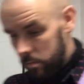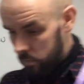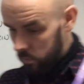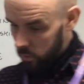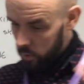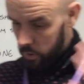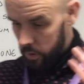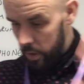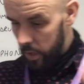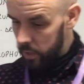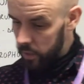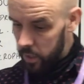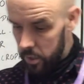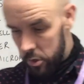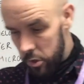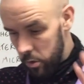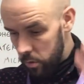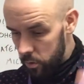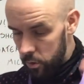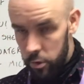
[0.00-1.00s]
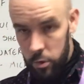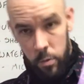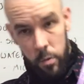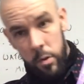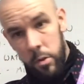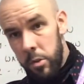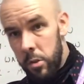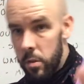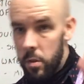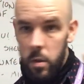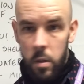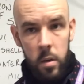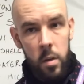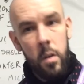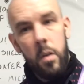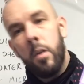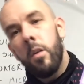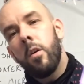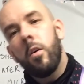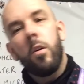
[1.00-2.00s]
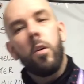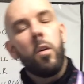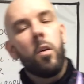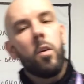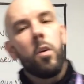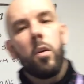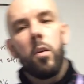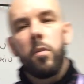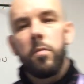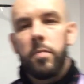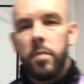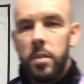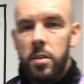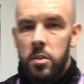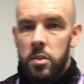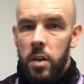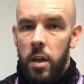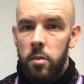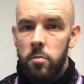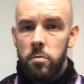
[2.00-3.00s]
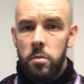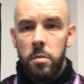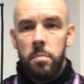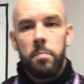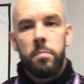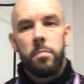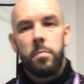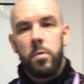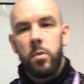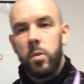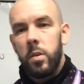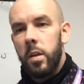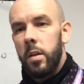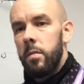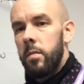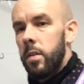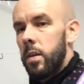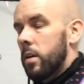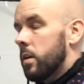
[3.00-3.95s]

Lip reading: You're the original source of the sound, okay?